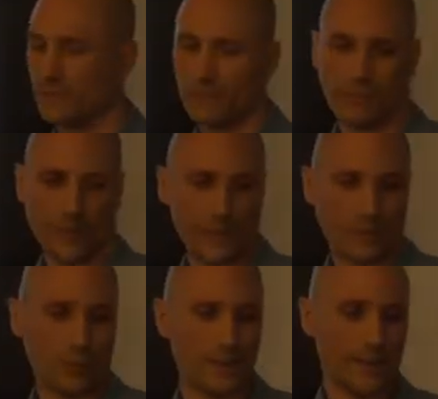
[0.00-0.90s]
of what
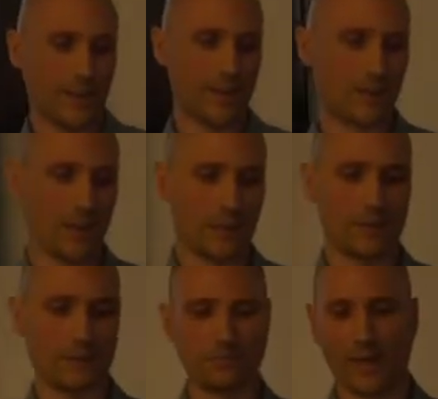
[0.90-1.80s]
I will say here
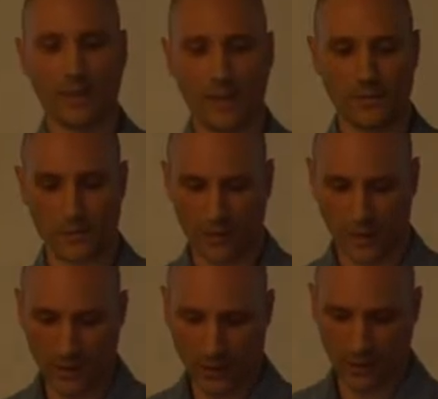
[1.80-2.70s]
applies to
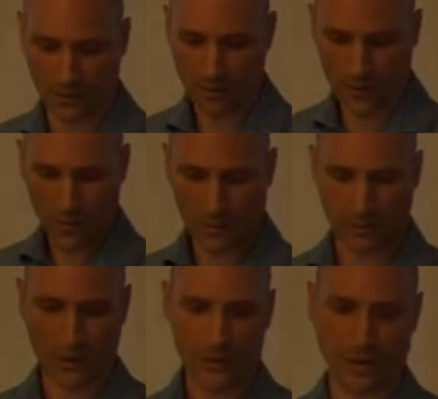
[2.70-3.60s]
any
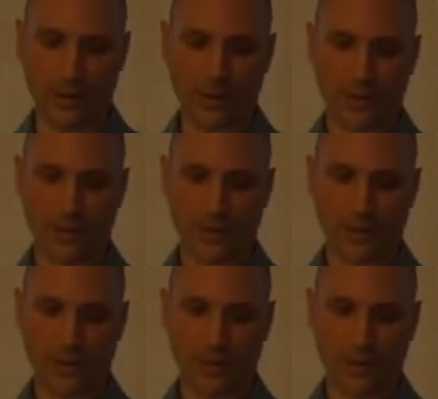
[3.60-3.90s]
blockchain.